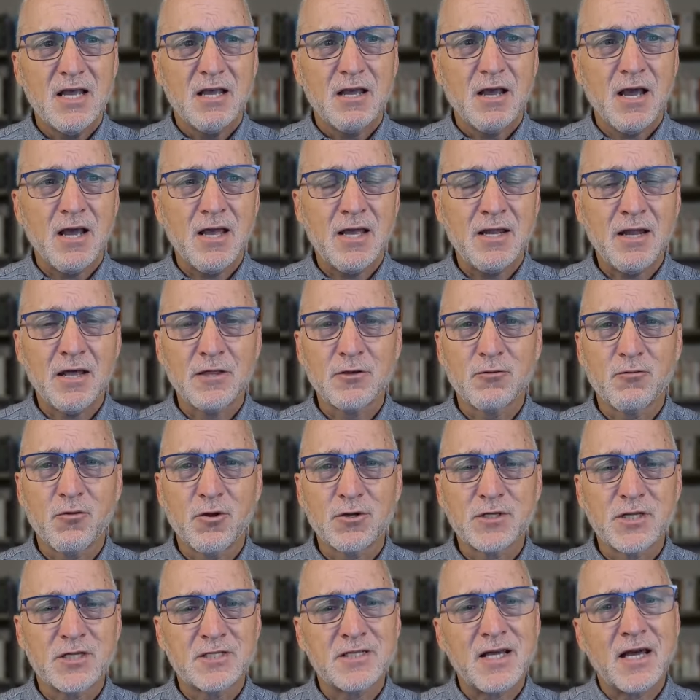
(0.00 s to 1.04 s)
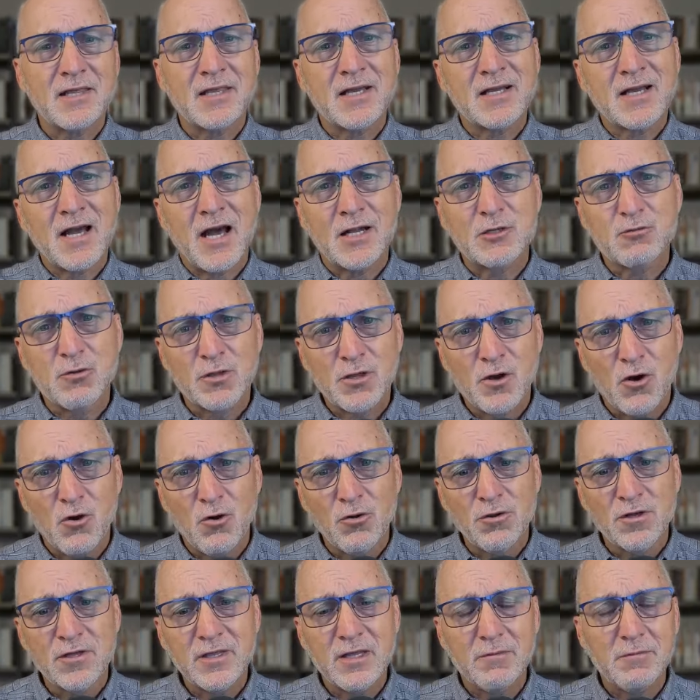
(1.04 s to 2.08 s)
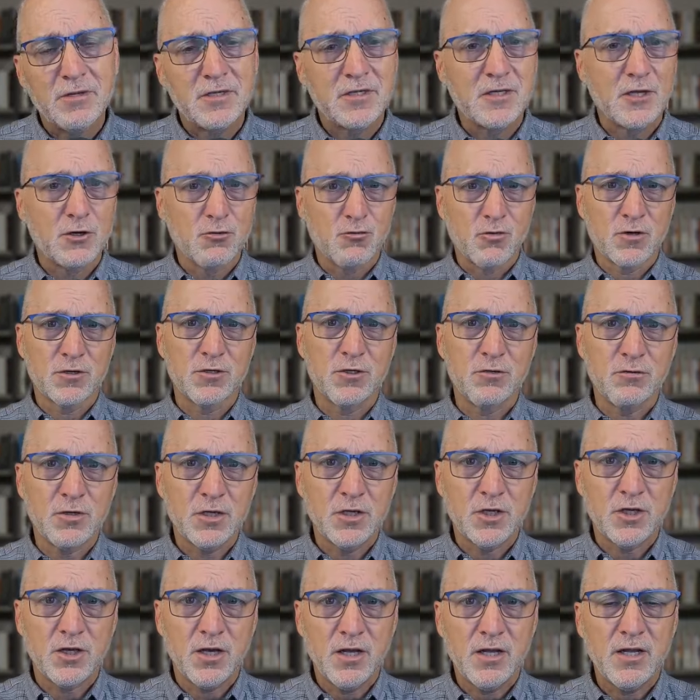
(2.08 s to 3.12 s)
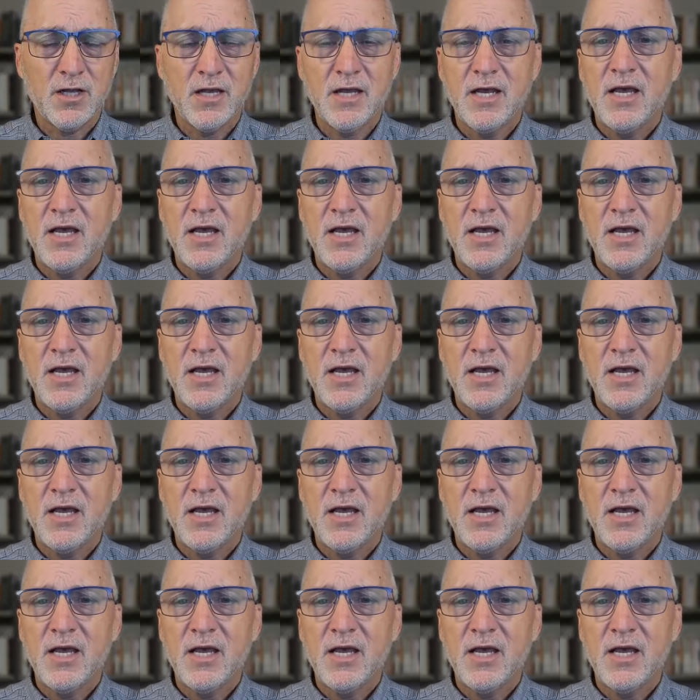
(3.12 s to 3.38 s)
Uh, in other words, it's not that God's withholding them until we're doing good.